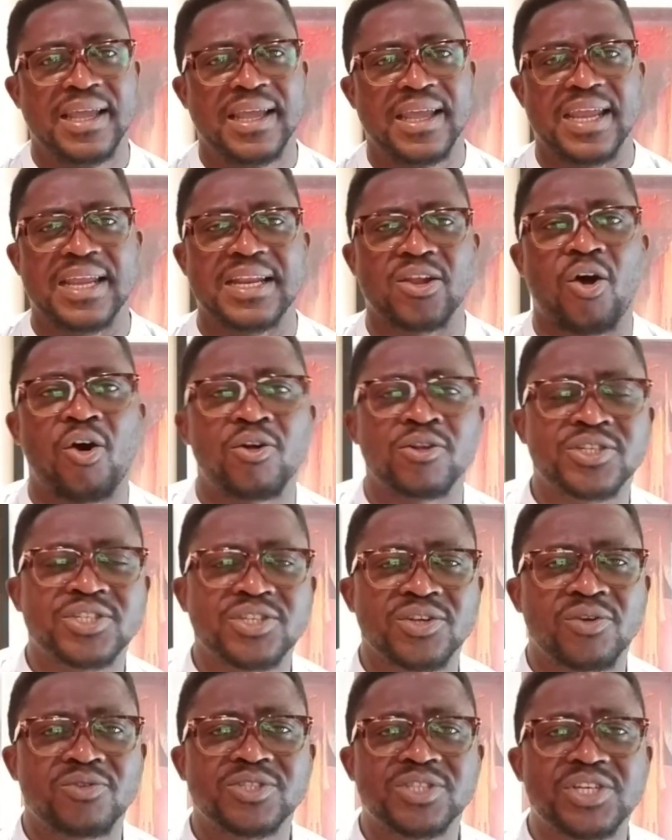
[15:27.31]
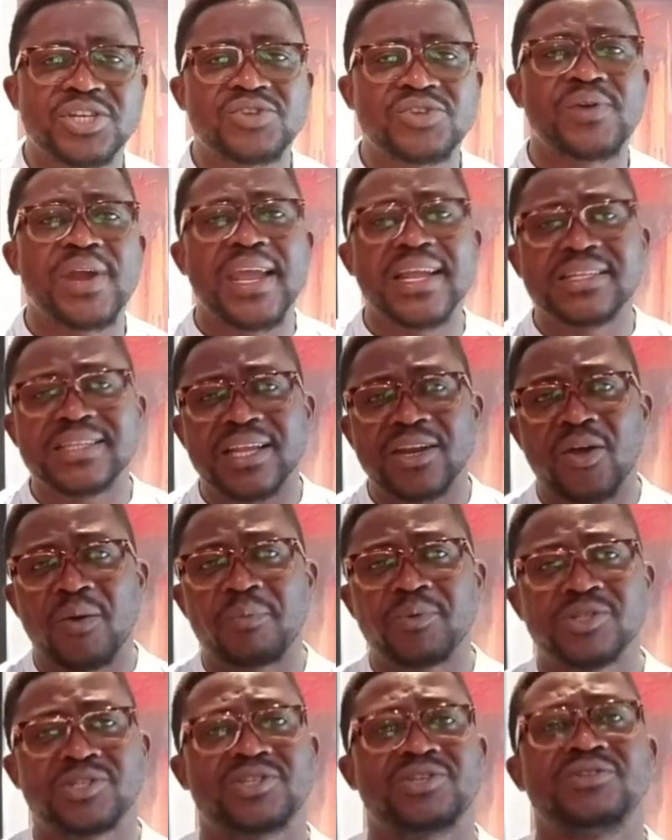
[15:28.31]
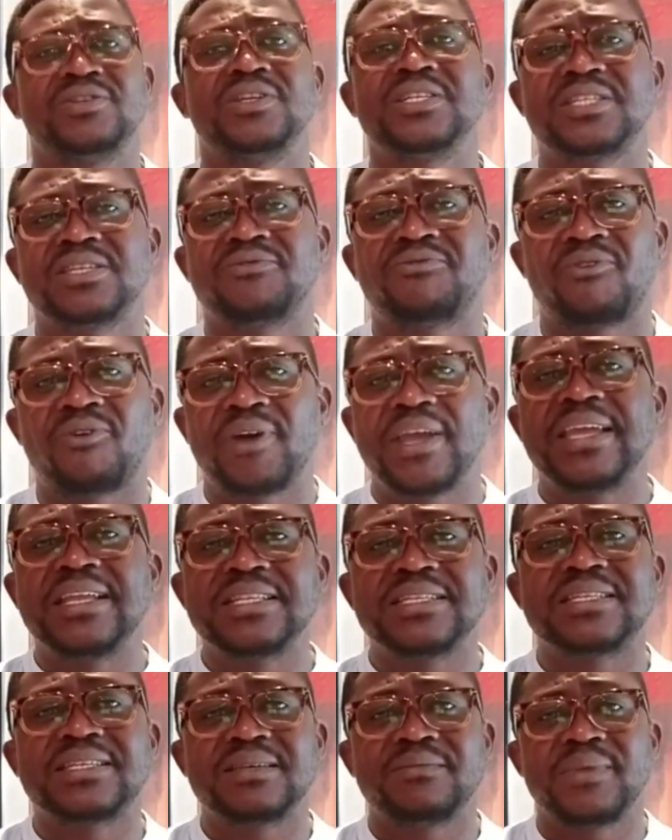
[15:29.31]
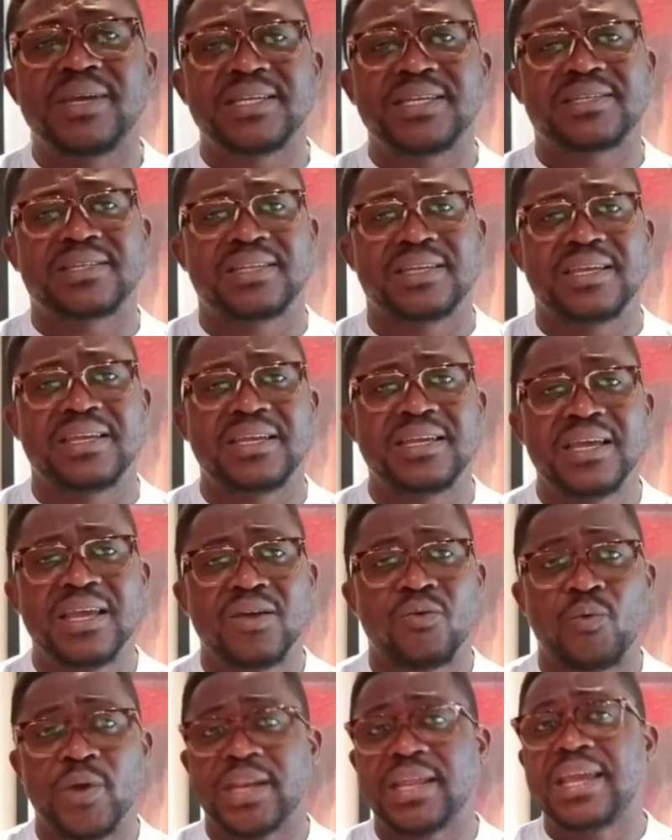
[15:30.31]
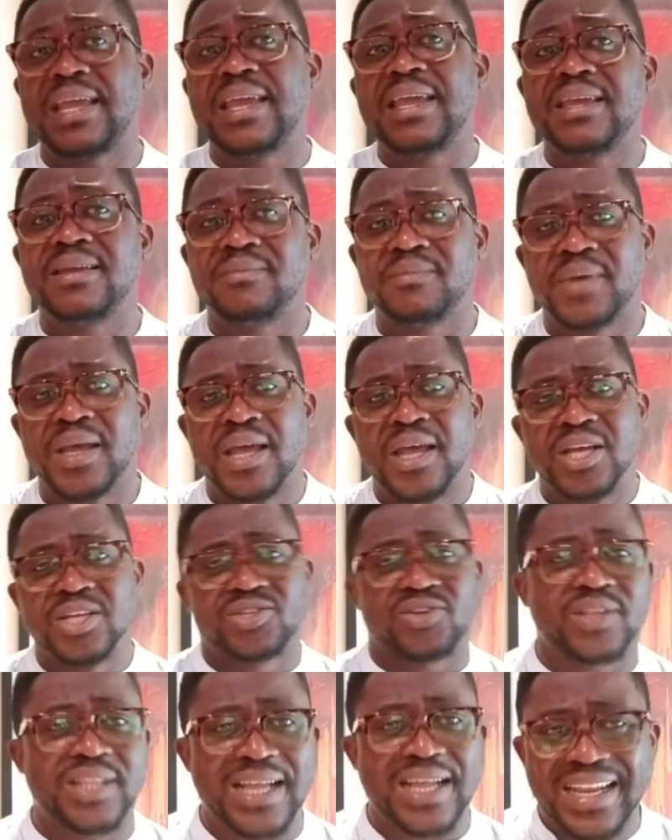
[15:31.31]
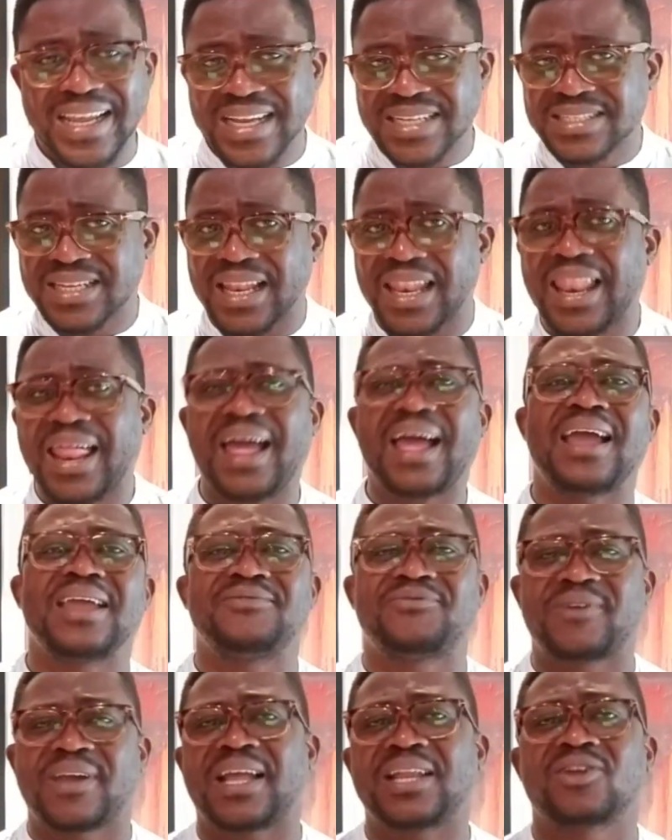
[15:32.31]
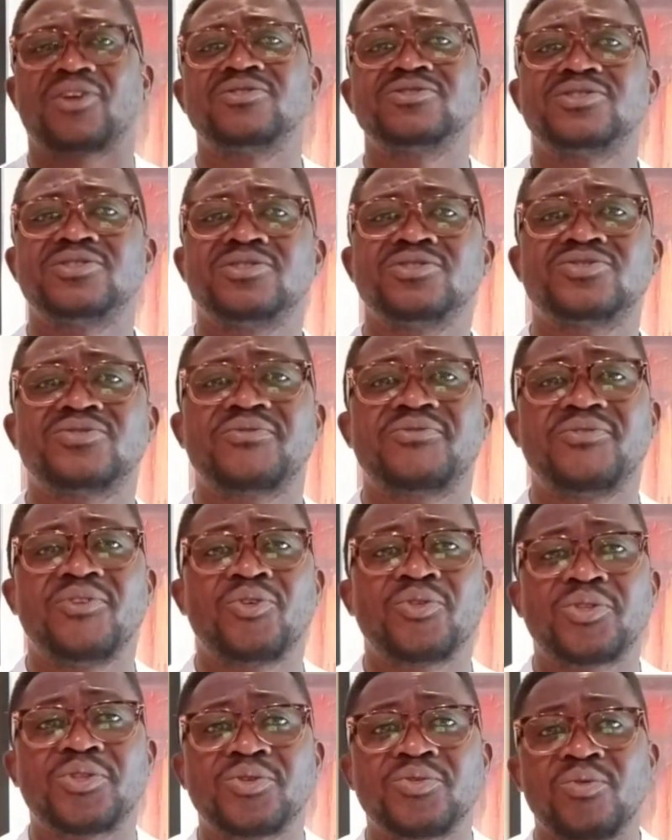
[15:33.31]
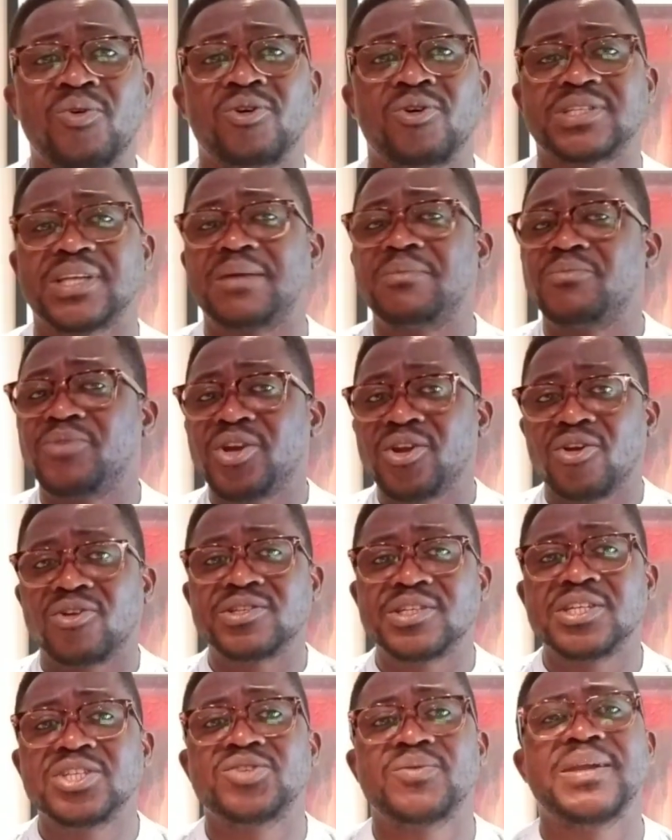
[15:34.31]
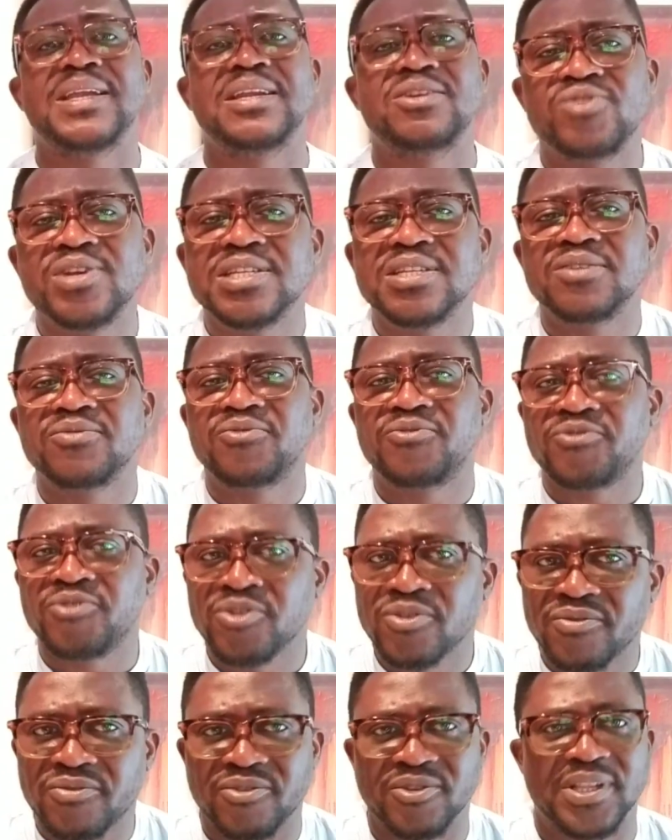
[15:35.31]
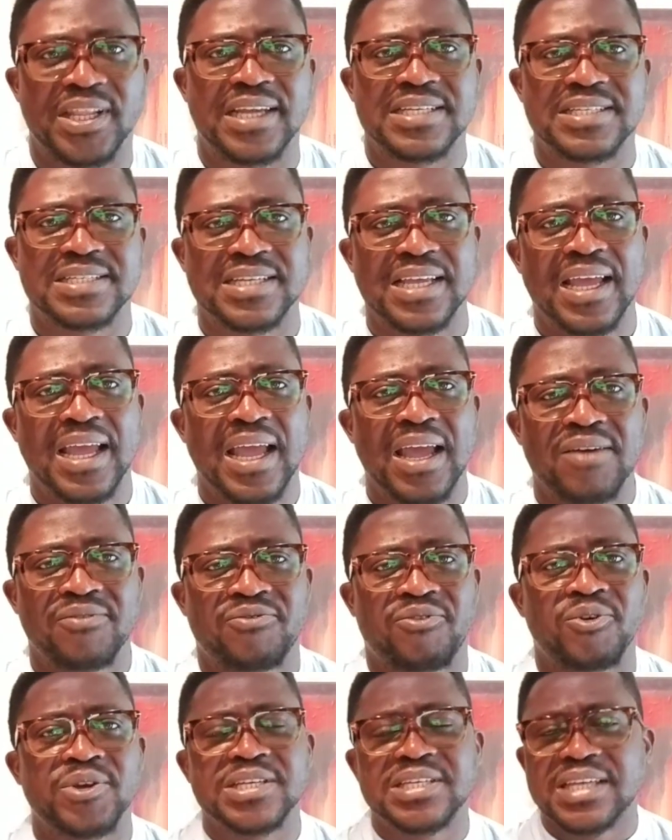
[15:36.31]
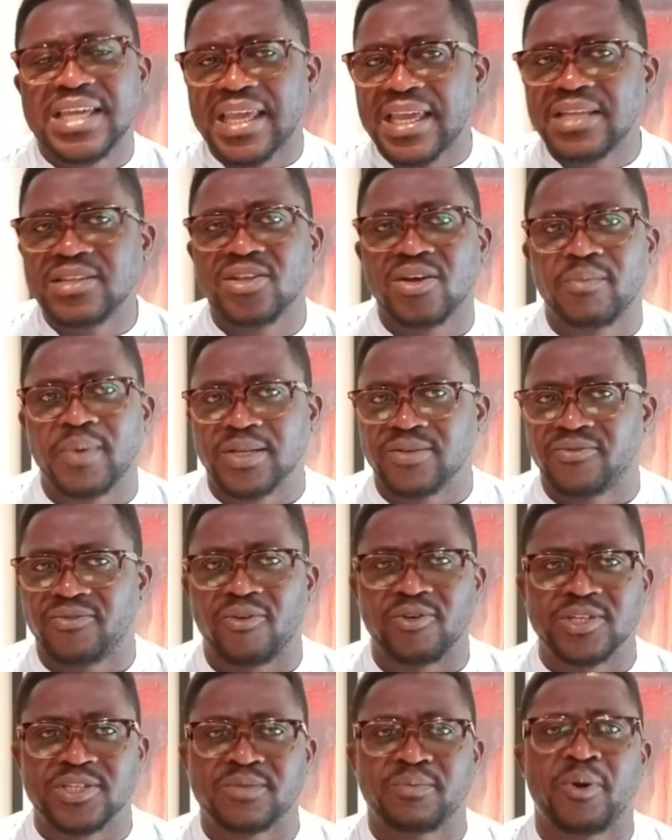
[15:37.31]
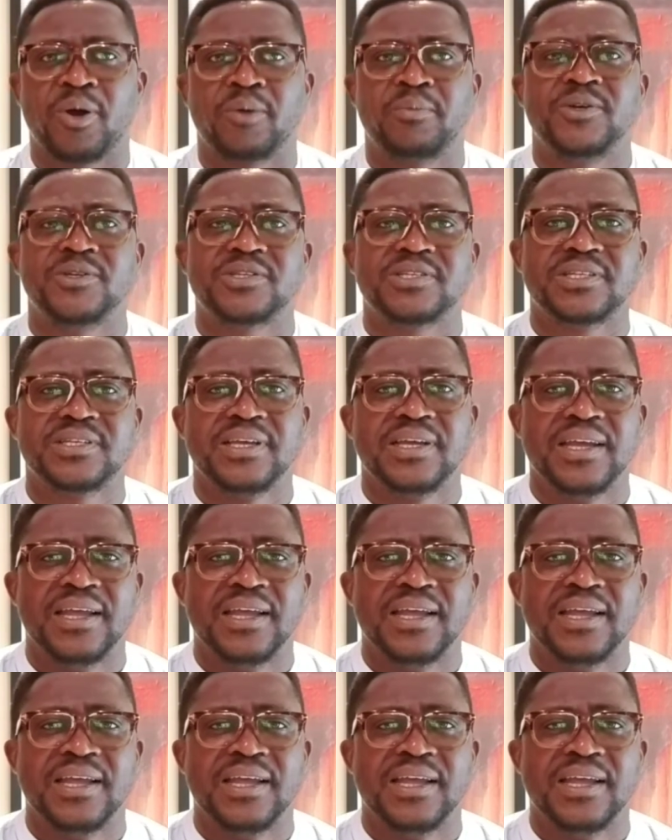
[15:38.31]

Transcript: It also creates an opportunity for intimacy with Him so that His life can continue to flow through us and bring us into increasing fruitfulness for His kingdom and for His purpose.